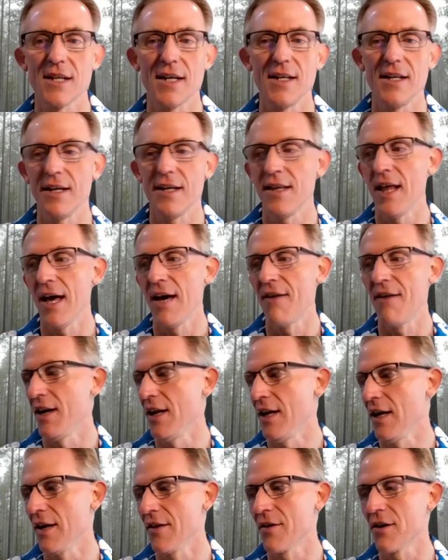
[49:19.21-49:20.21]
I didn't have
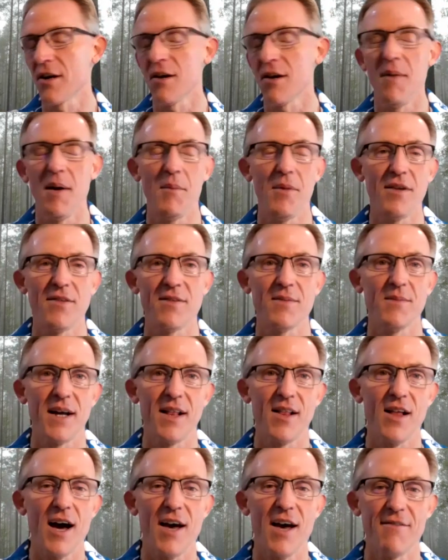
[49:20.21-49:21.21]
any other commitments in my
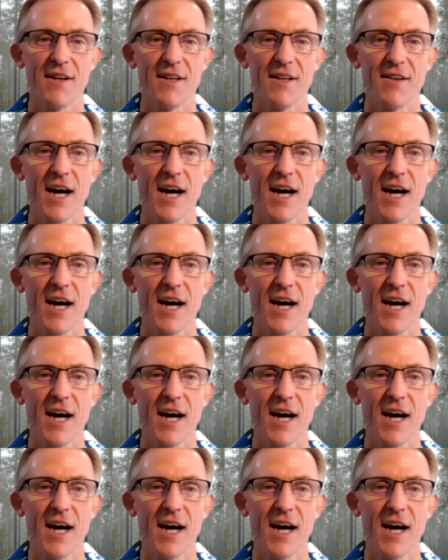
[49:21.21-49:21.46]
life, and